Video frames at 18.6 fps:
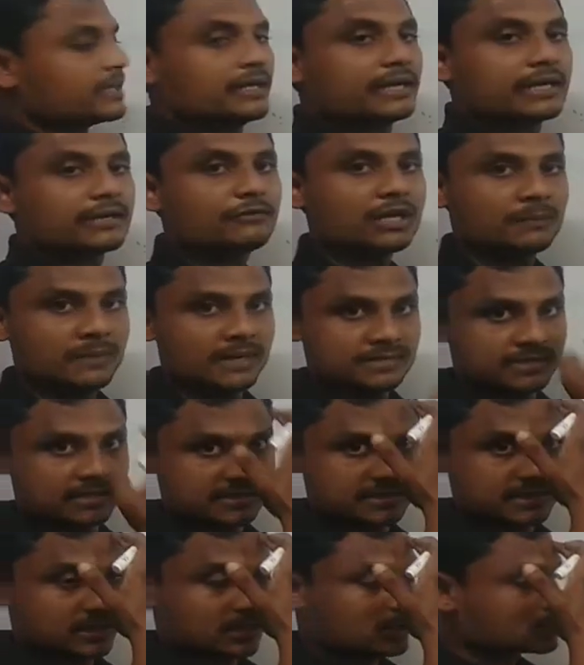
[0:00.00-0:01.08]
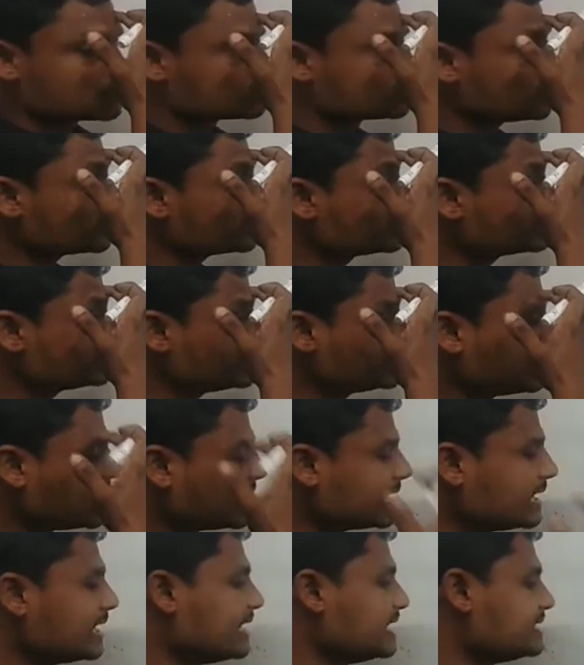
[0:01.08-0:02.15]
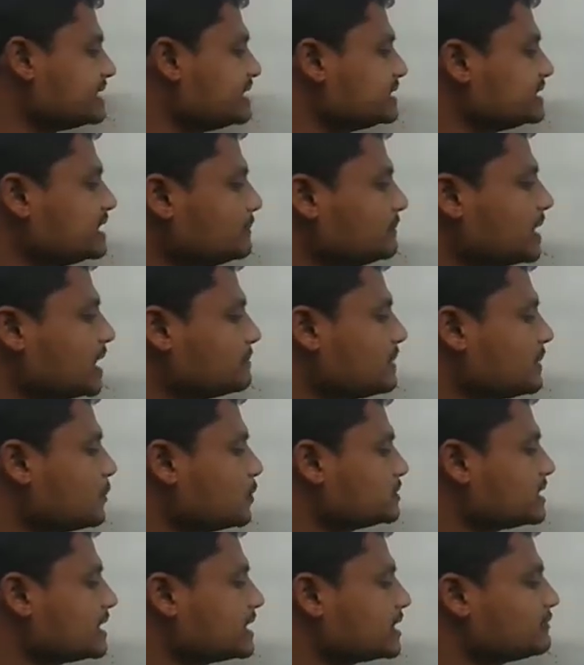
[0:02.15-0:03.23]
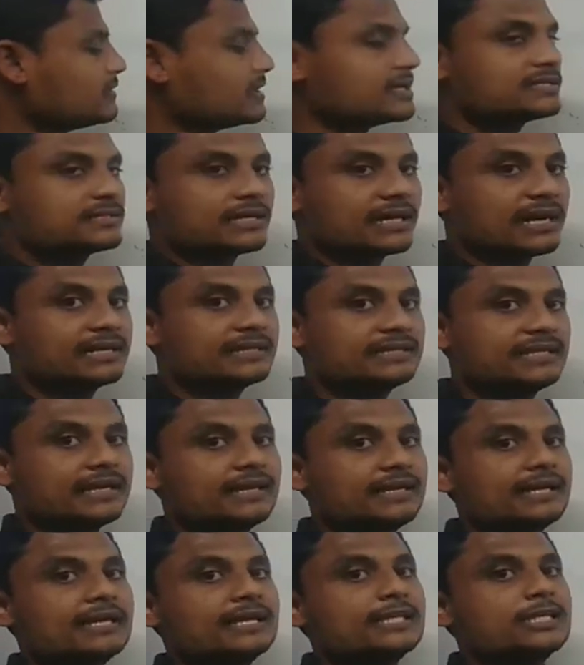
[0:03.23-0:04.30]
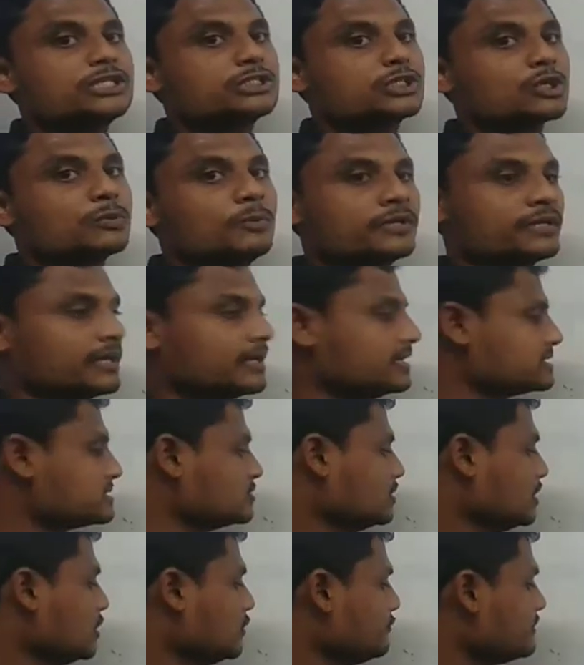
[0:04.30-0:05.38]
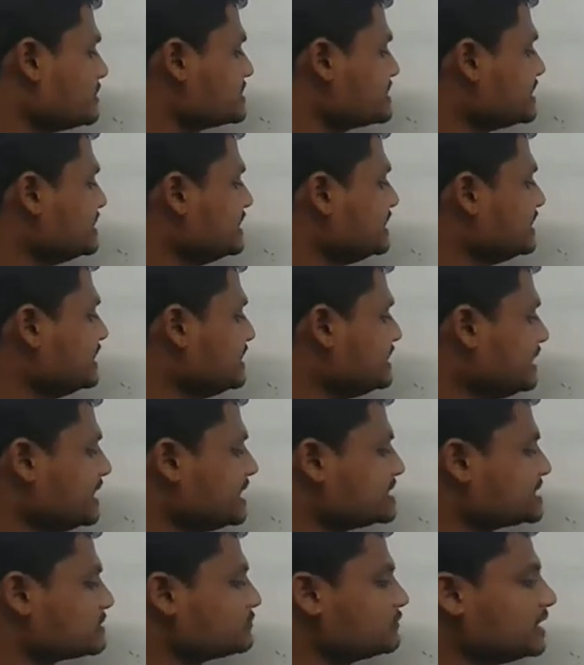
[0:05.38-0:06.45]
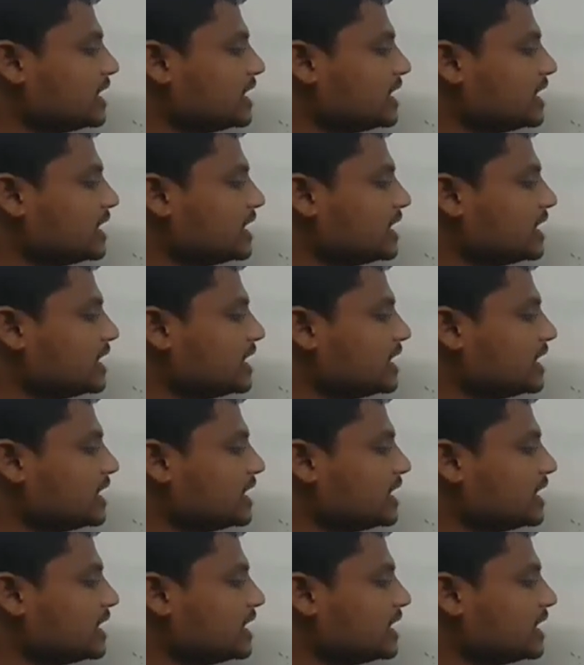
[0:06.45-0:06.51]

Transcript: river basins. So the Ganga and the Brahmaputra rivers and their tributaries. If you see the Indus, we